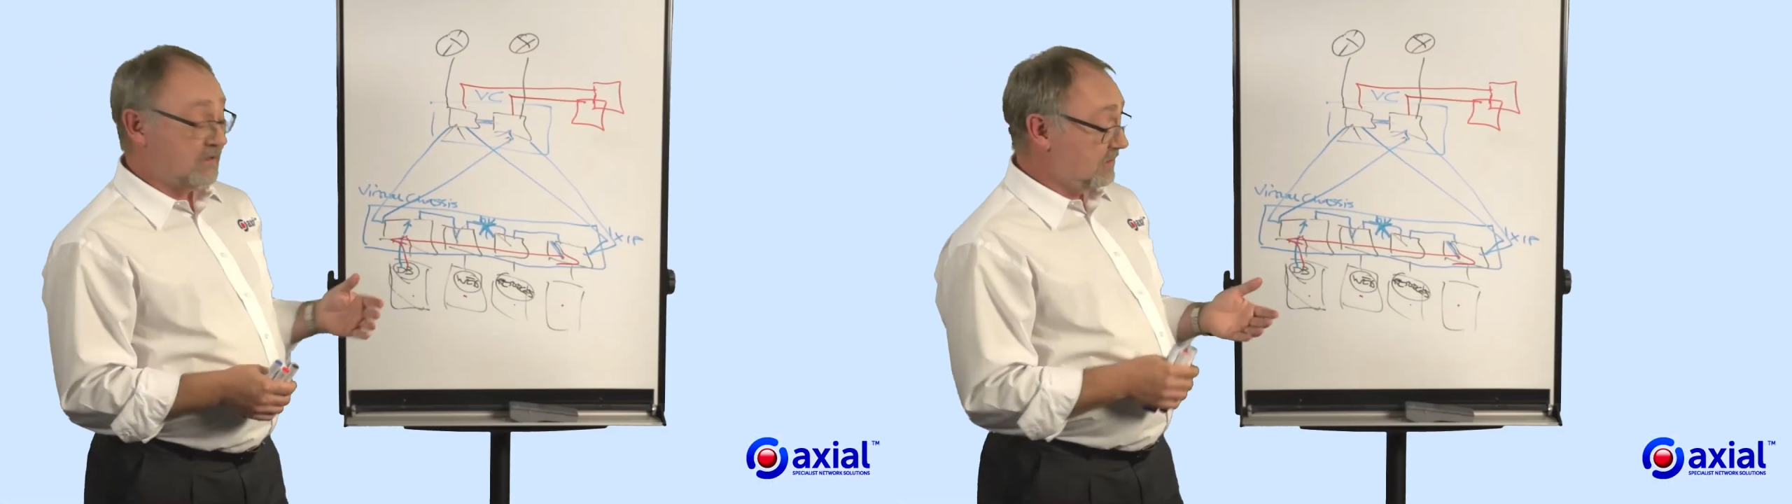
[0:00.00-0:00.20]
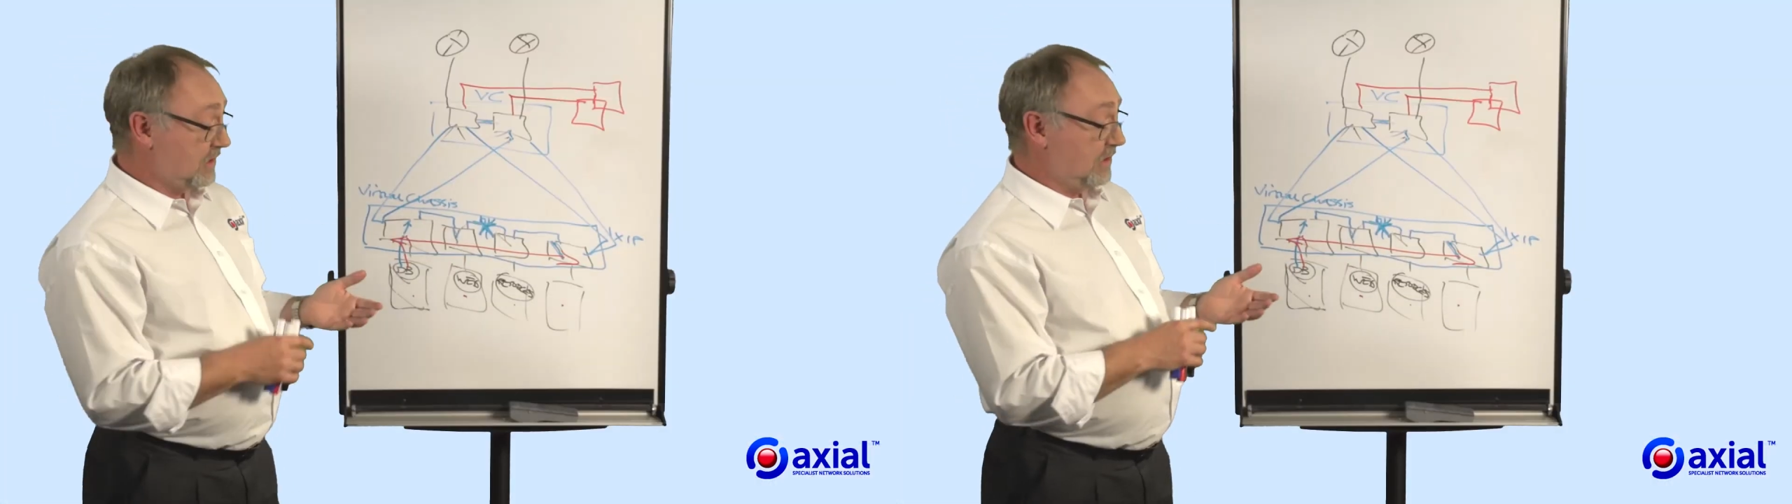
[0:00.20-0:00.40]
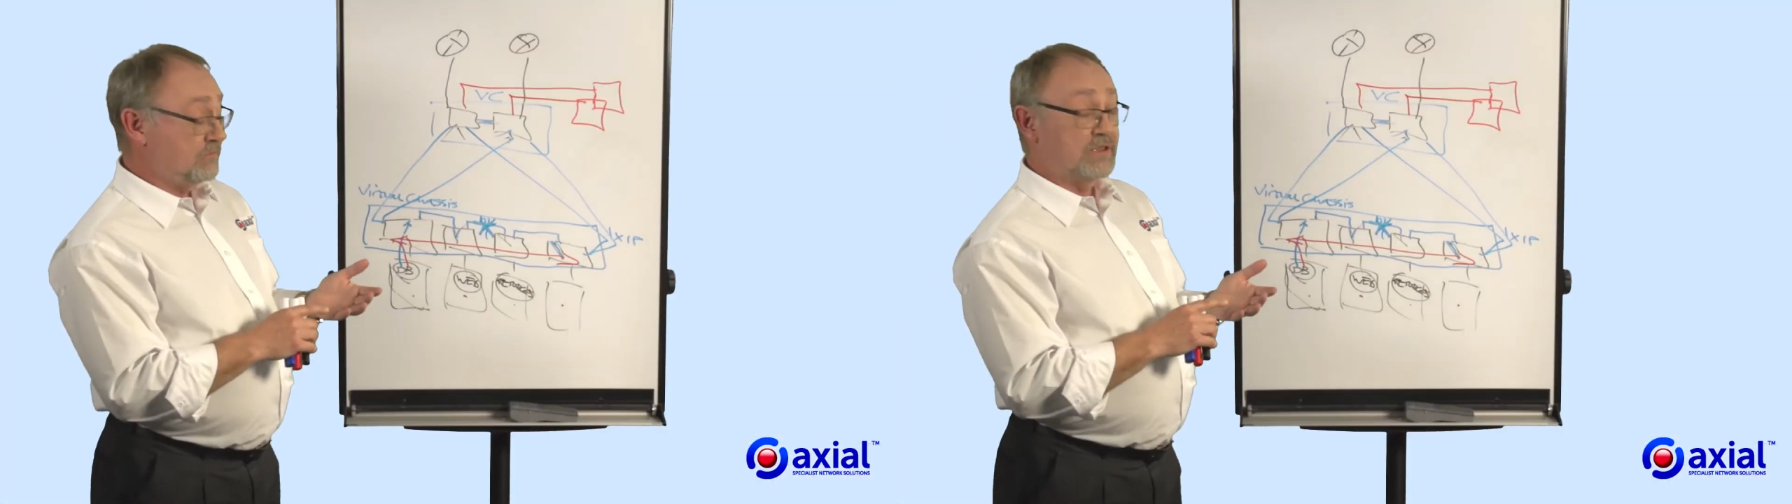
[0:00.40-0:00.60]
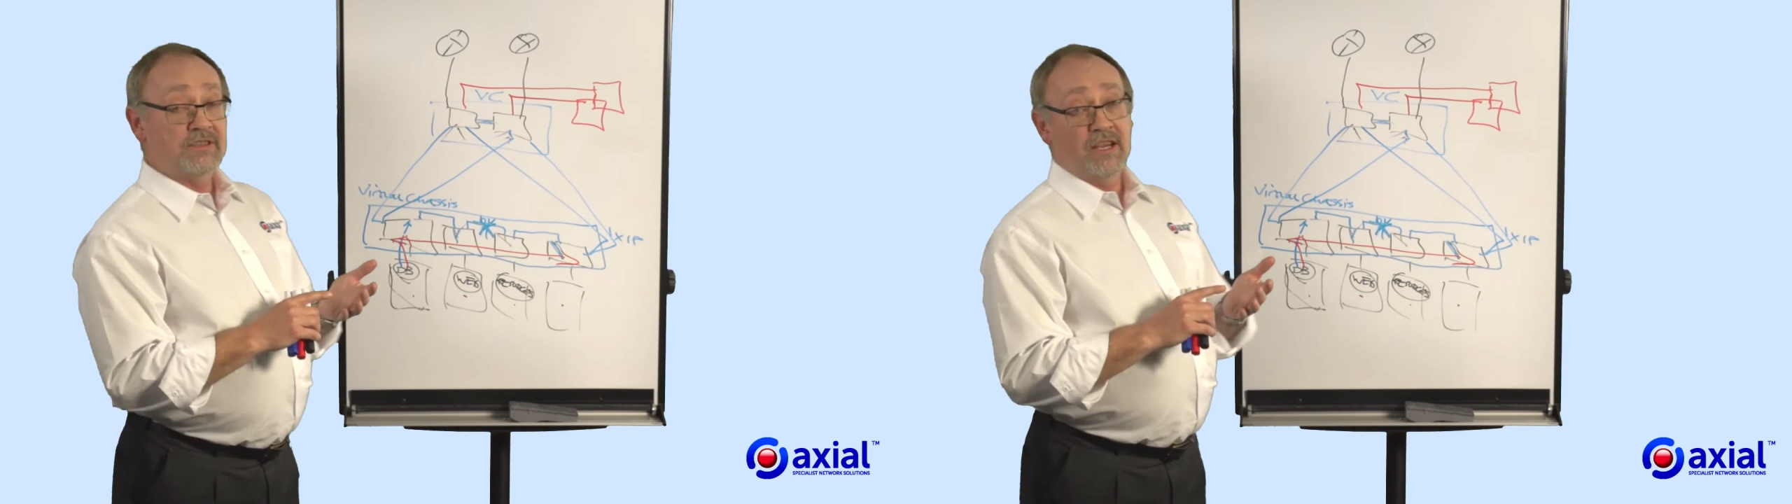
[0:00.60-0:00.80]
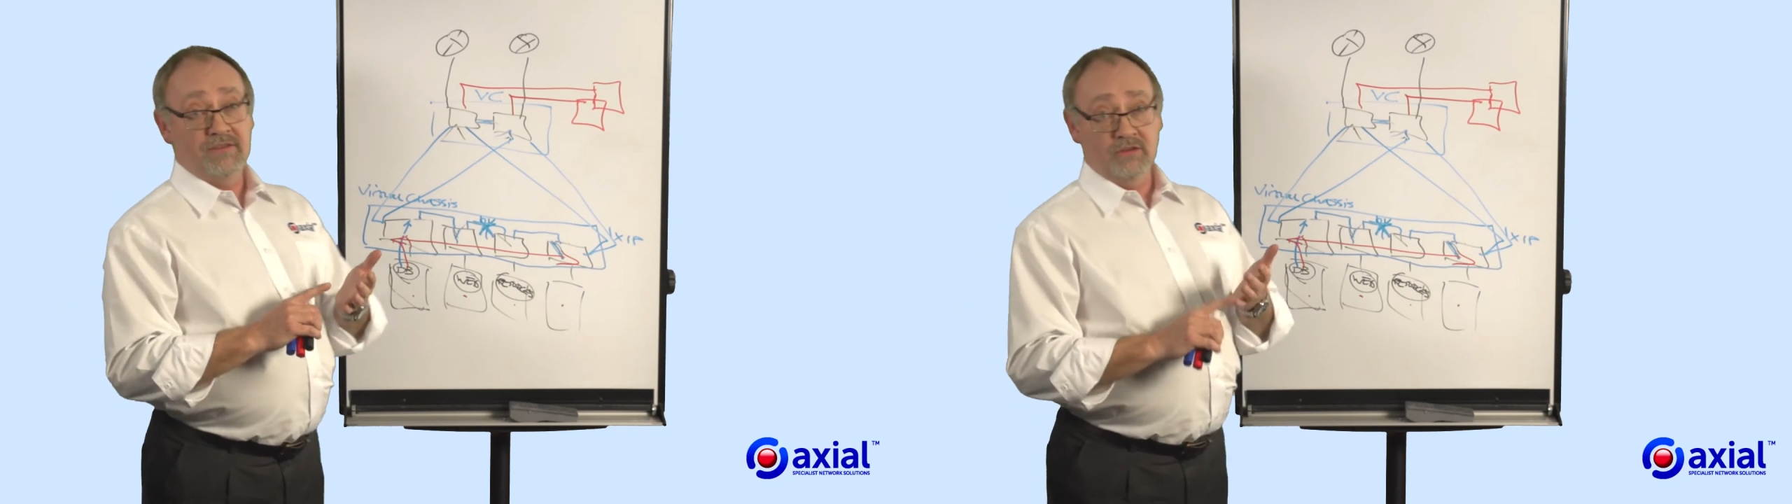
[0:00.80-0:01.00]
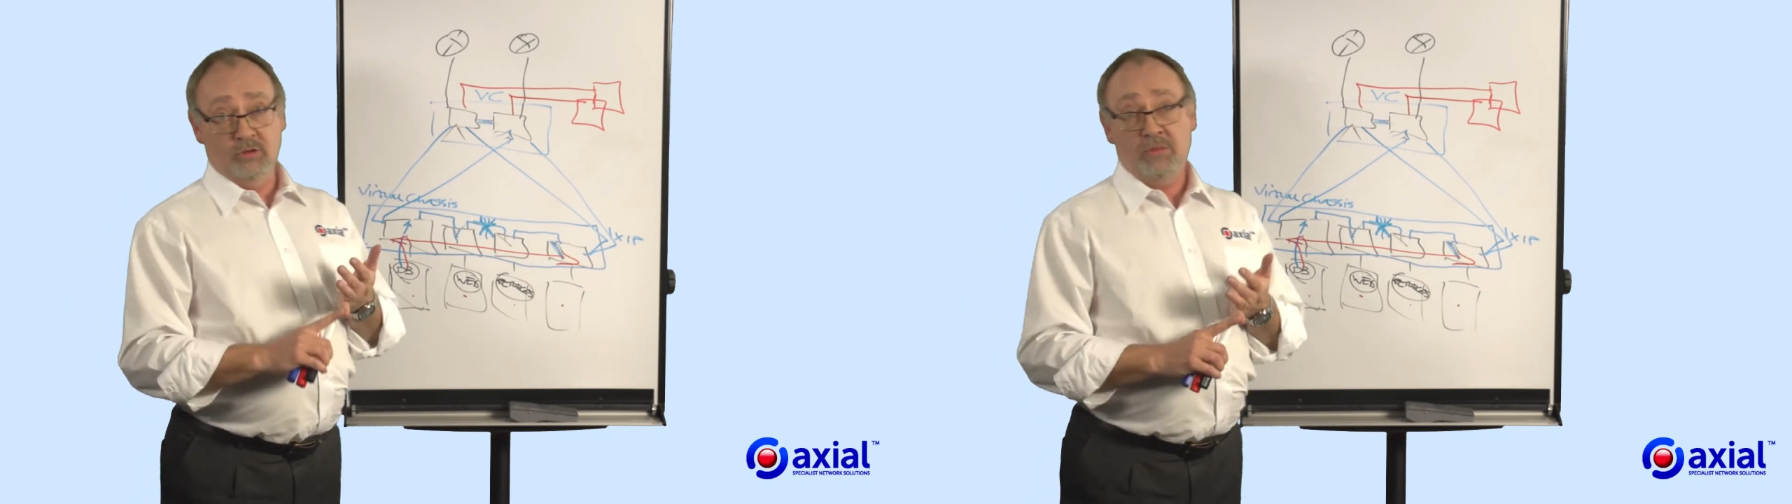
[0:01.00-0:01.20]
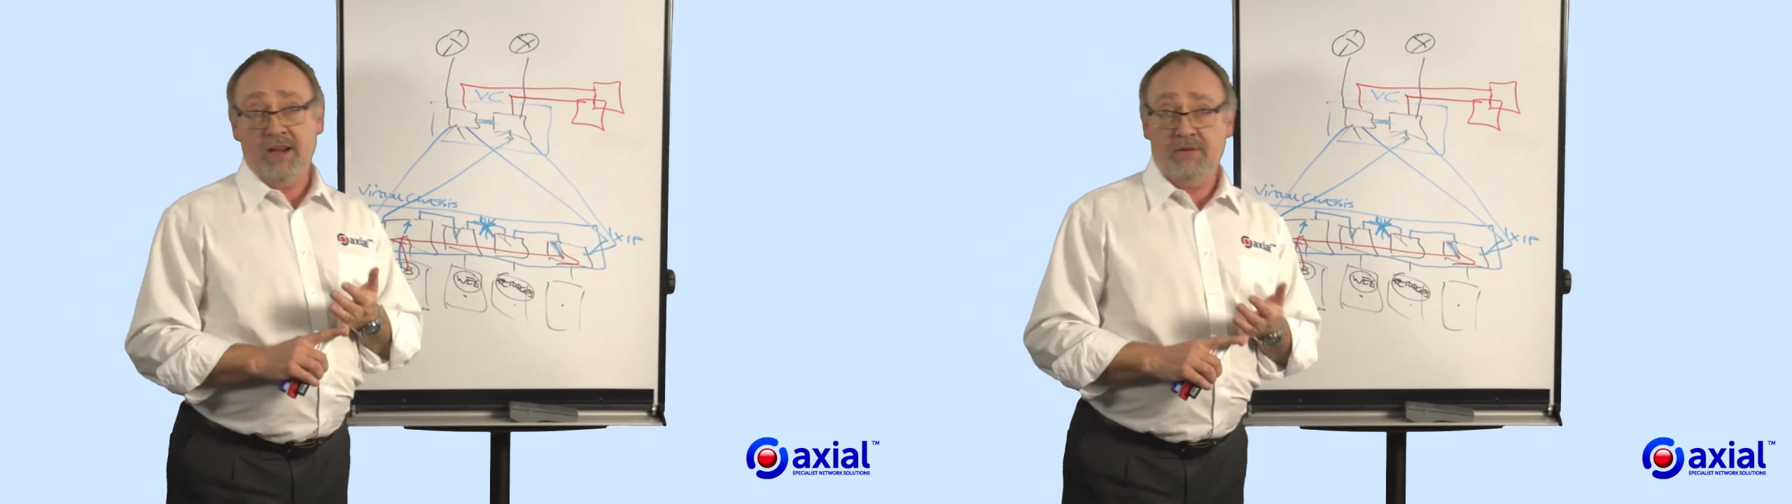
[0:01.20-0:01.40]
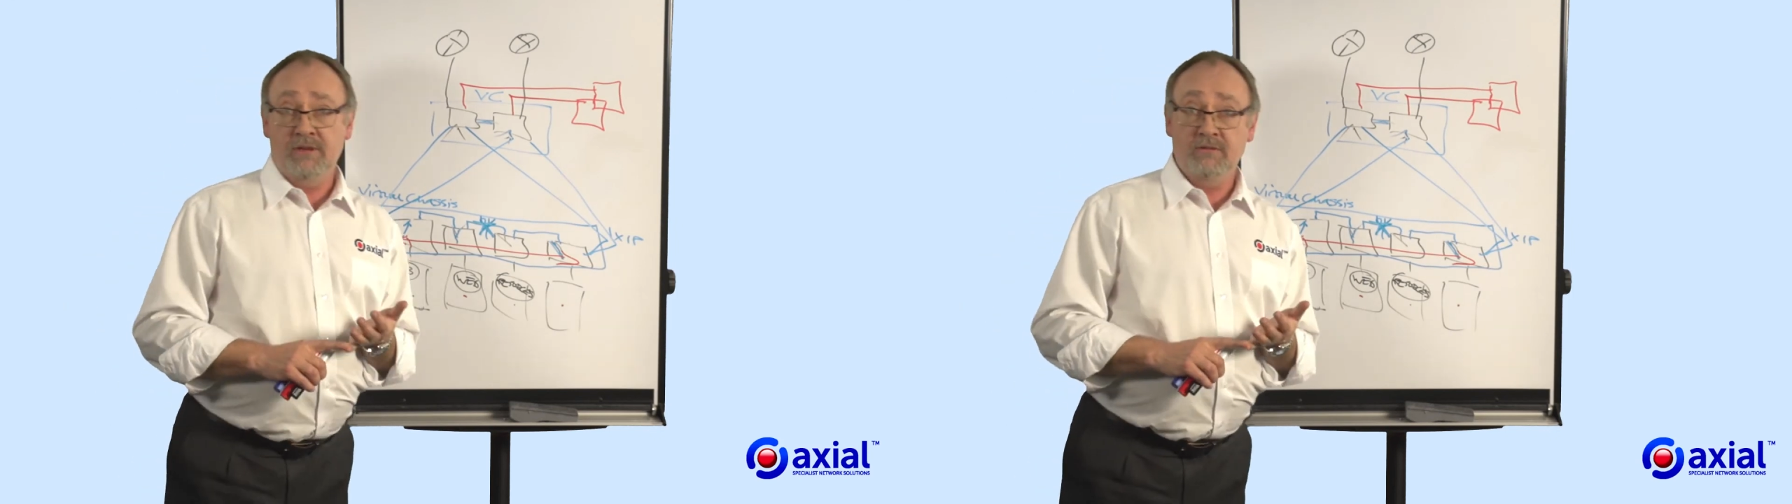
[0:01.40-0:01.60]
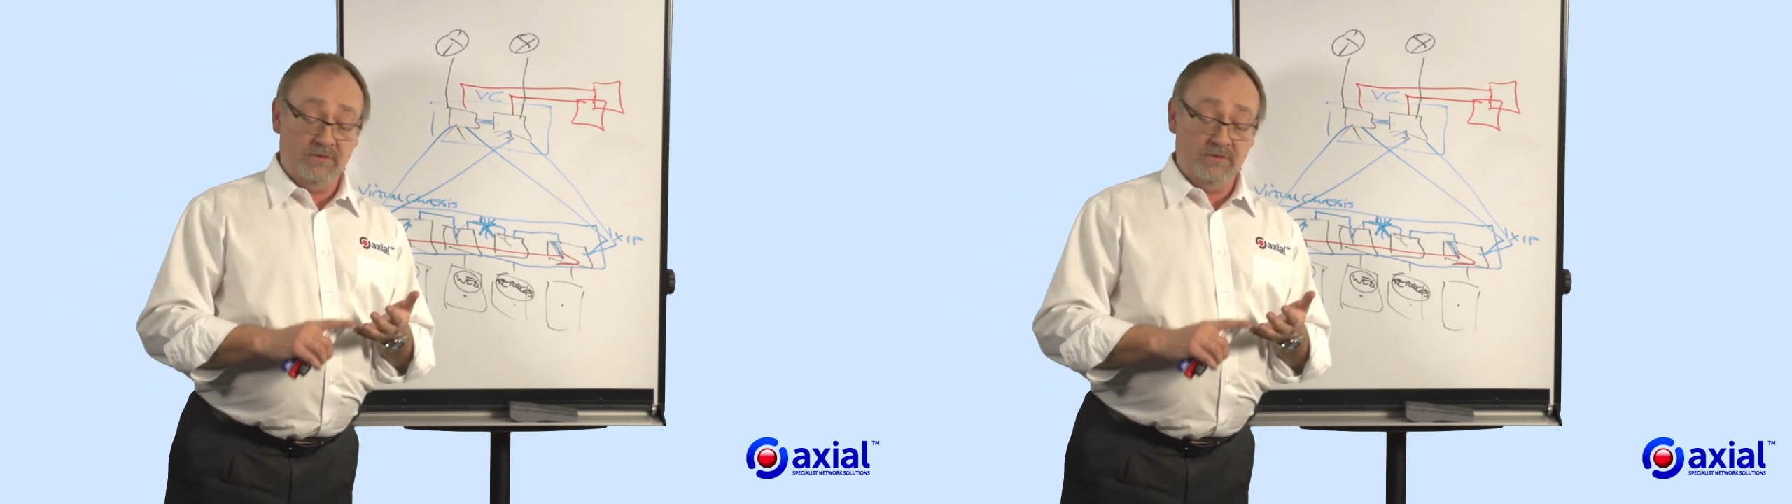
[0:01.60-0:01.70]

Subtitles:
So we're saving on the power,